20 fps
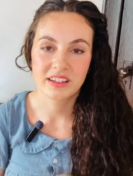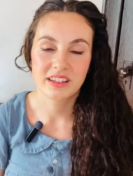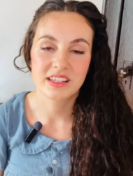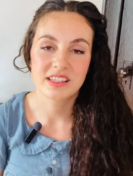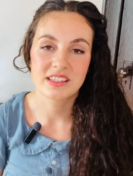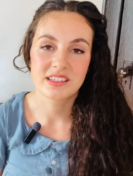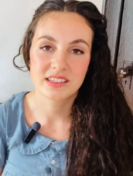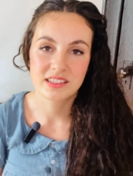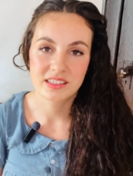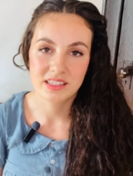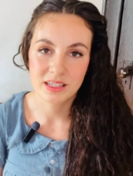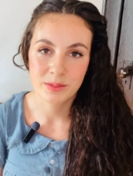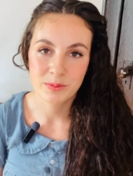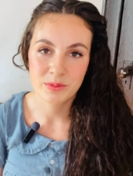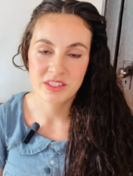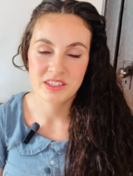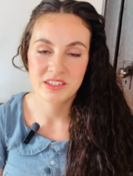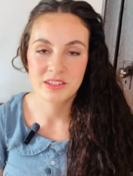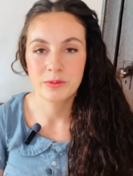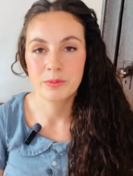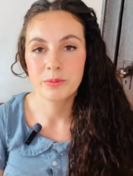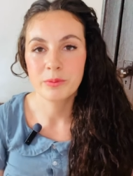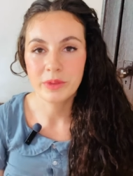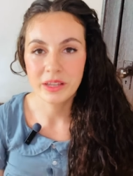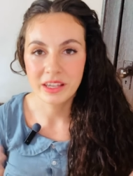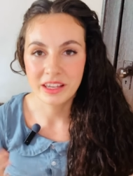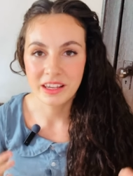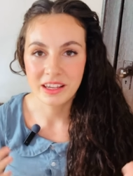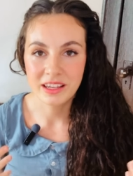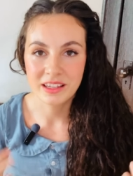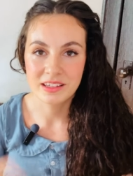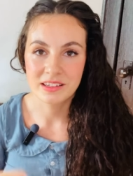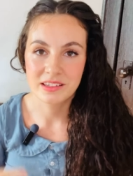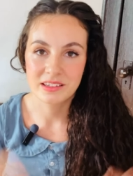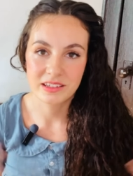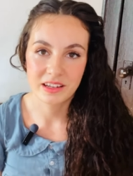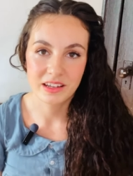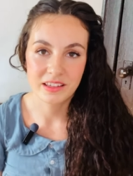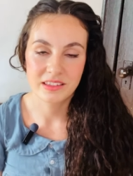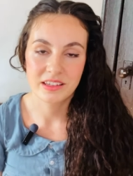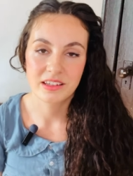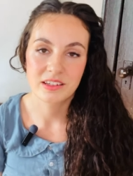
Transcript: it seems to me, and I think